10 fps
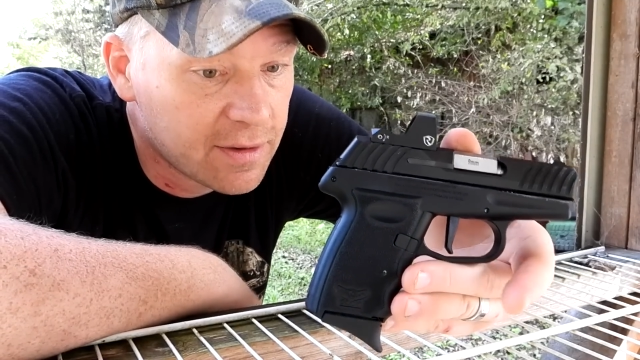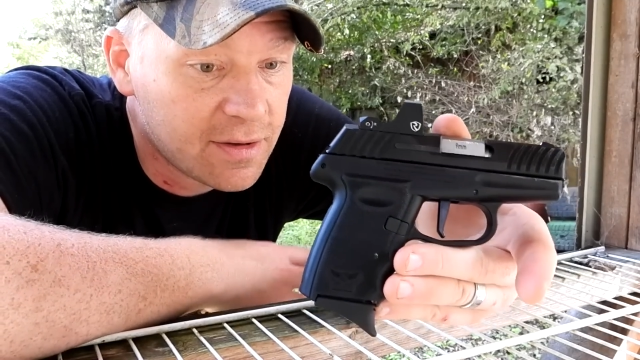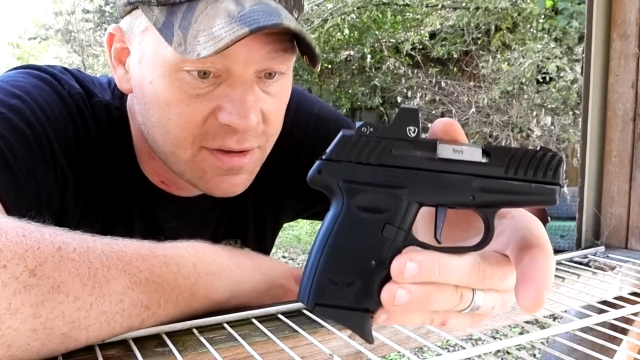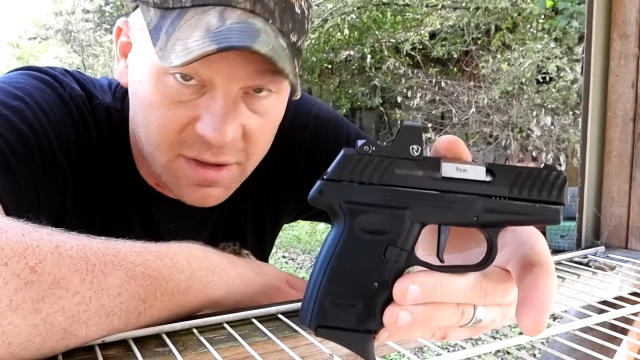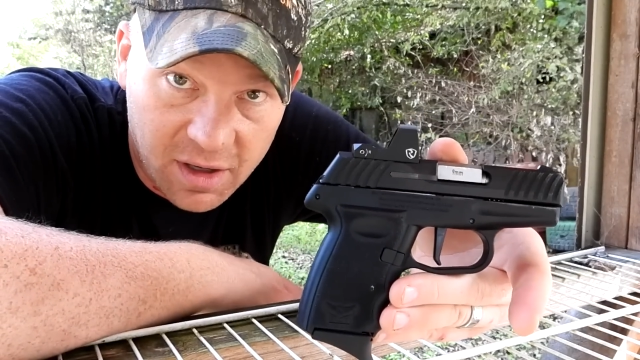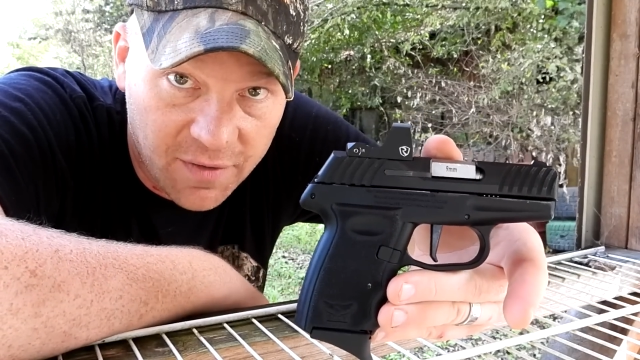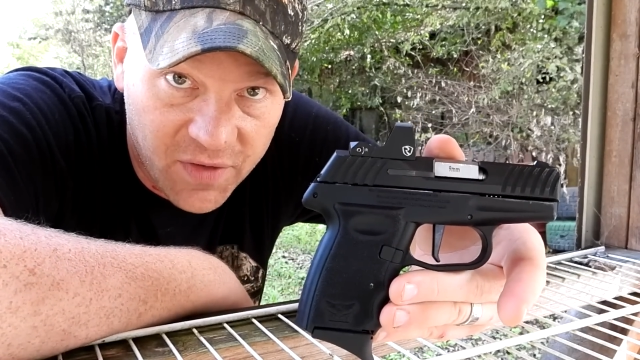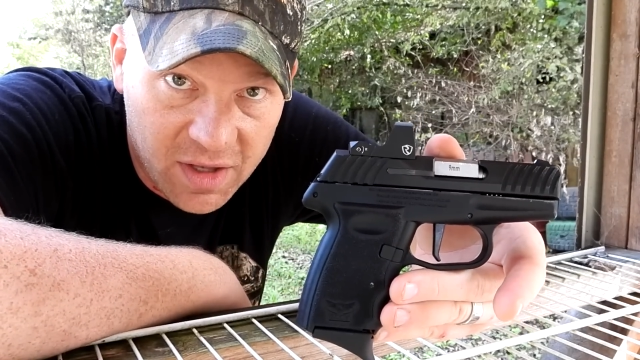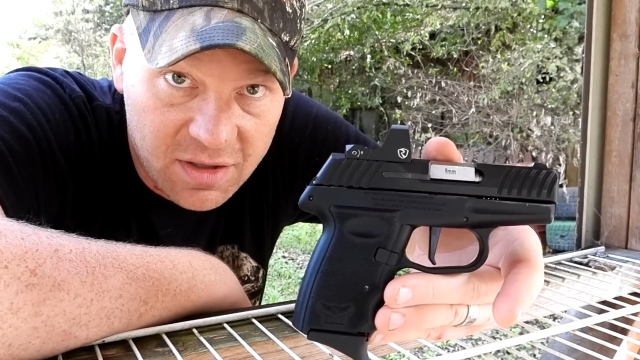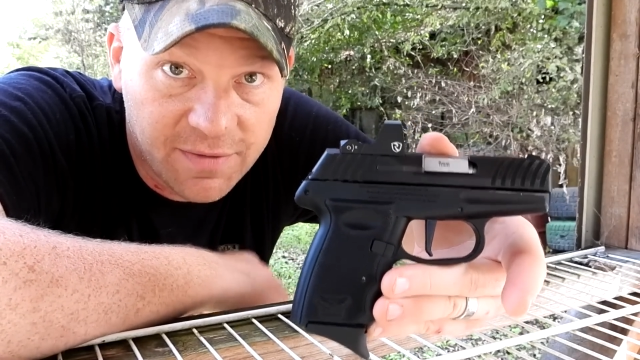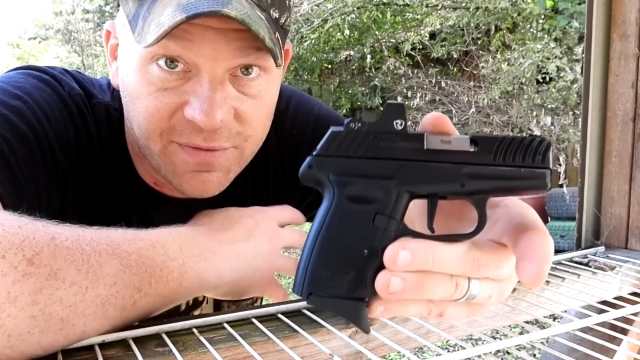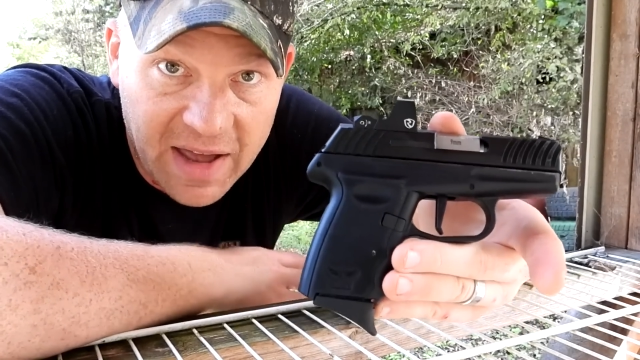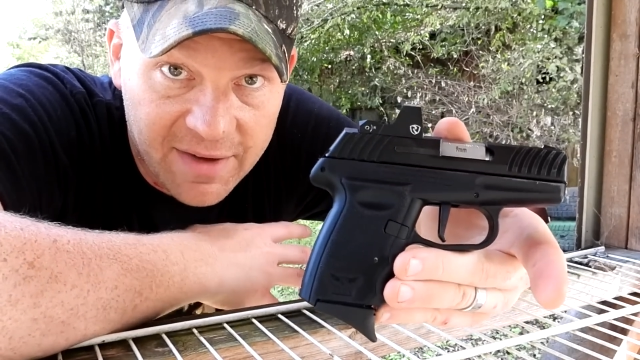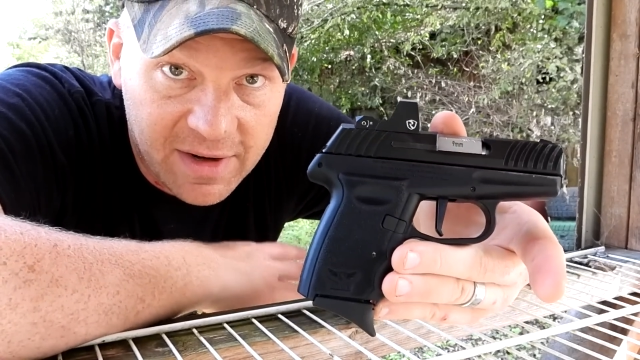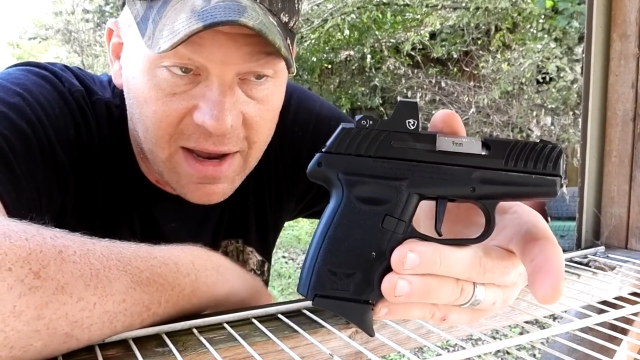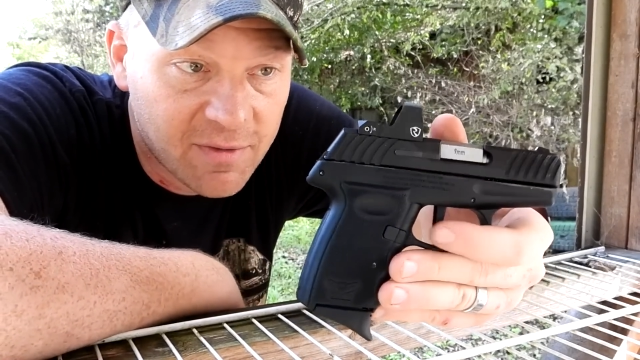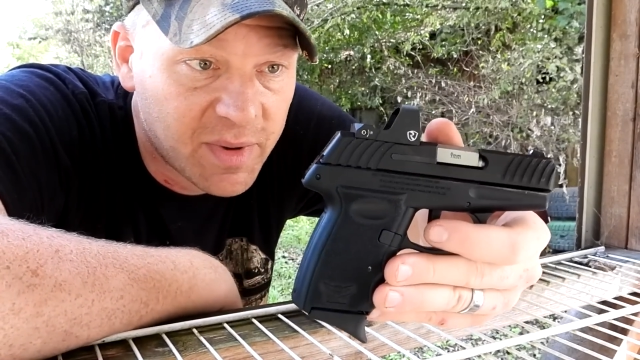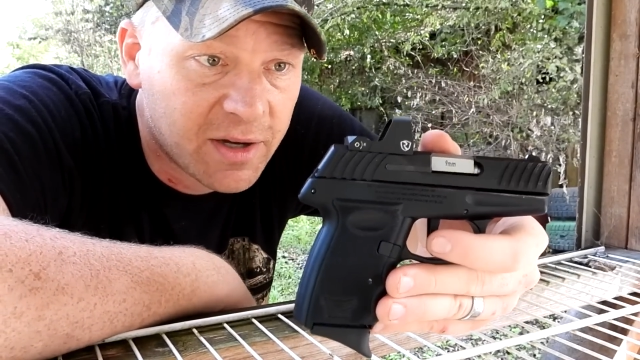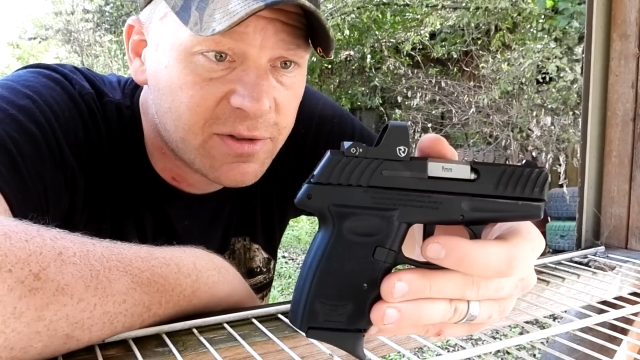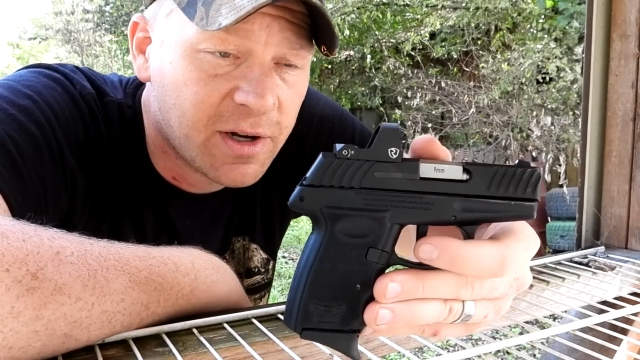This is a defensive
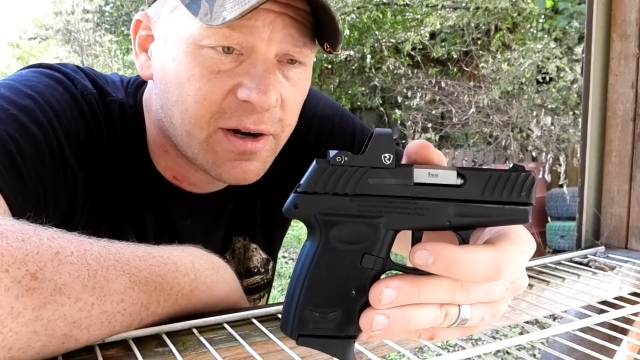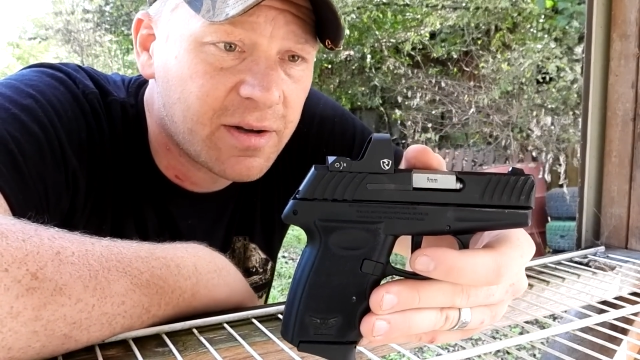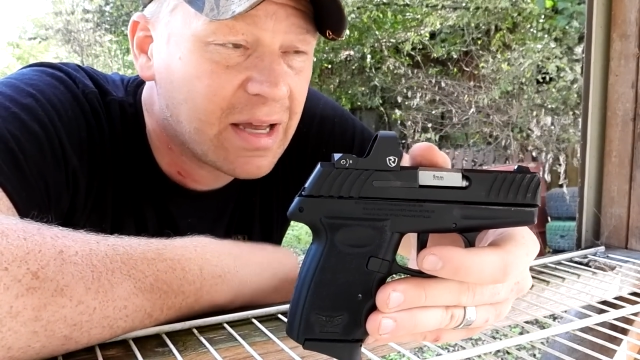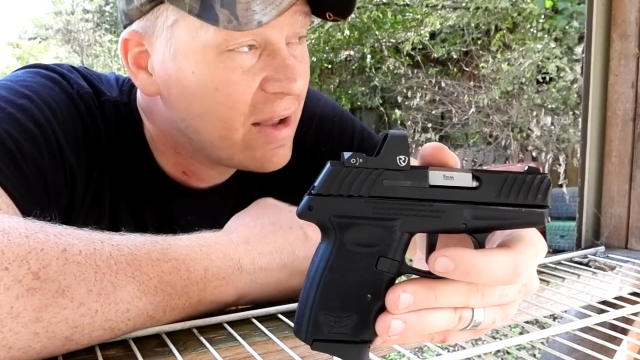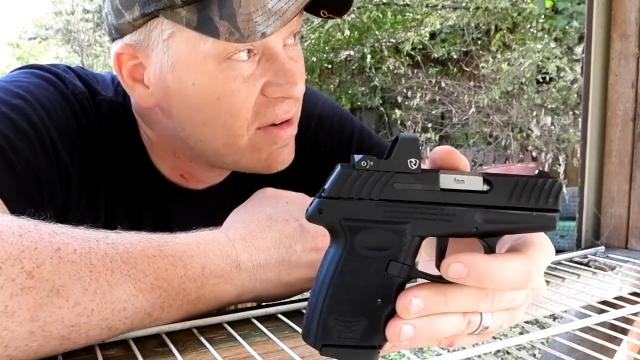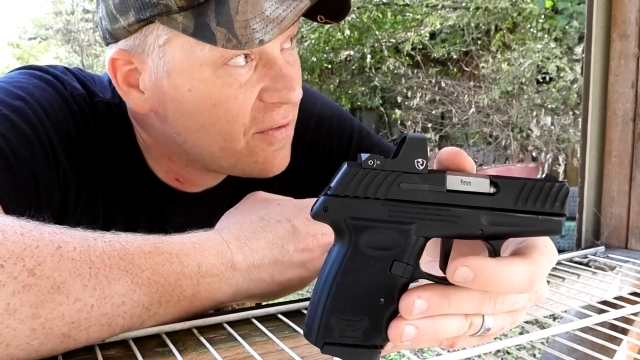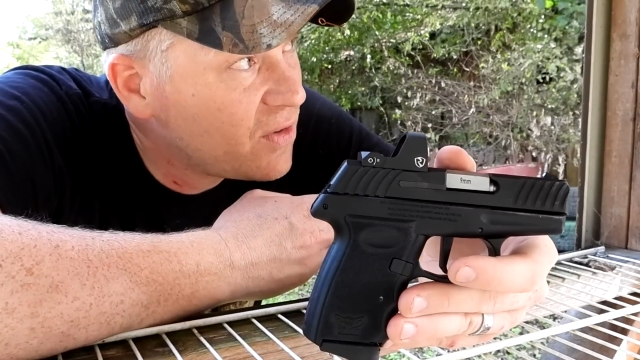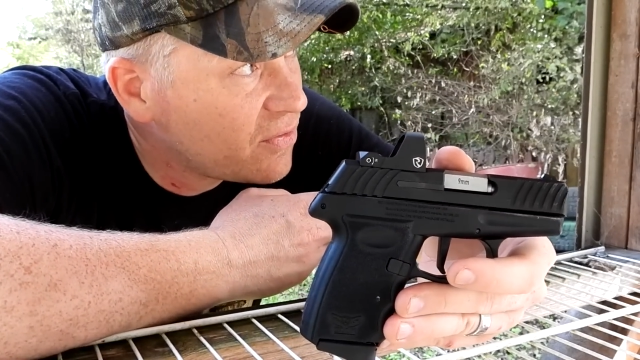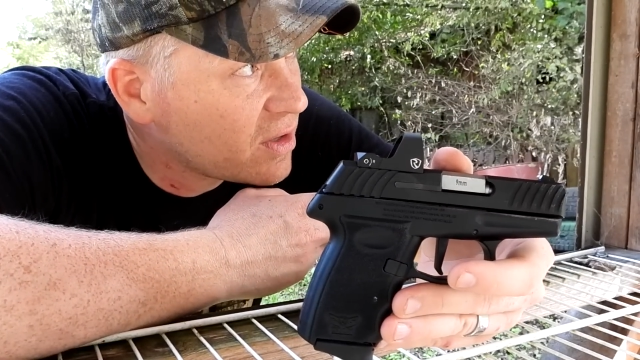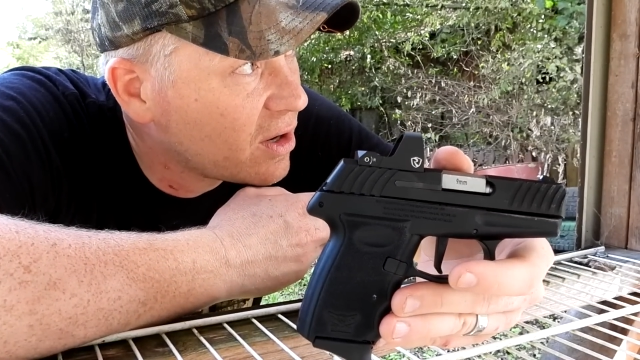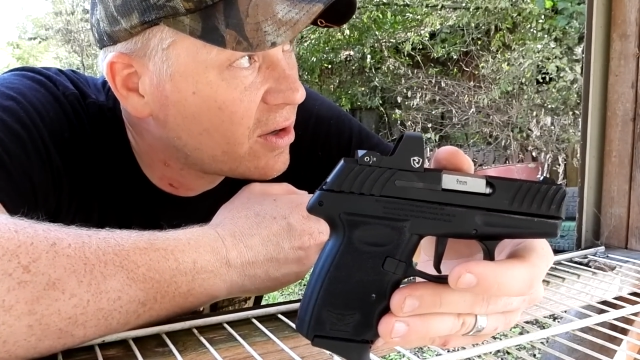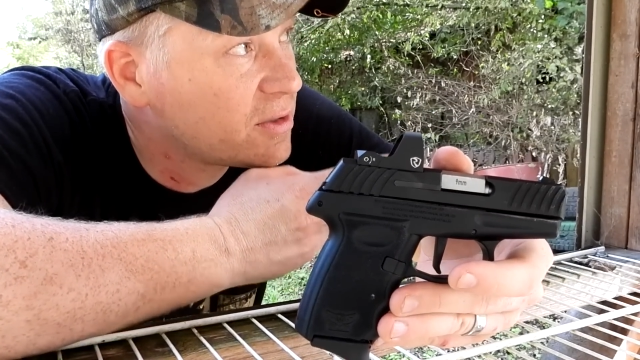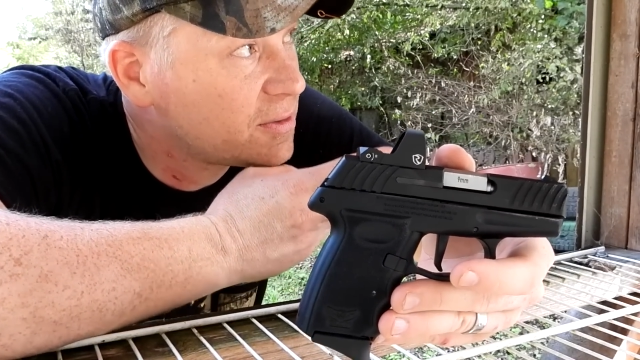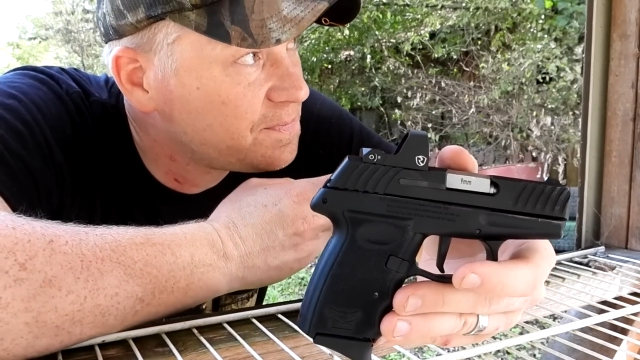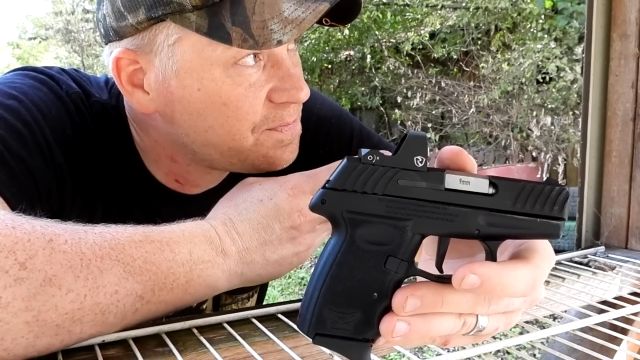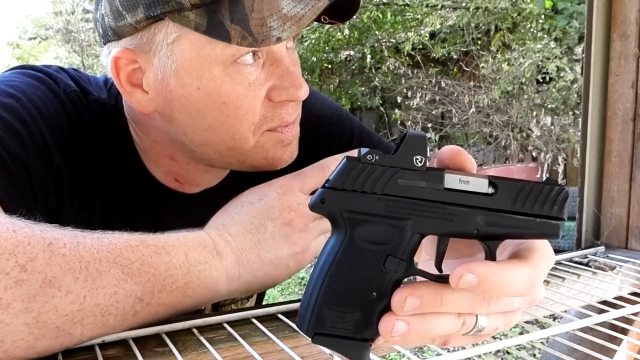5.5-pound trigger. Even at 50 yards,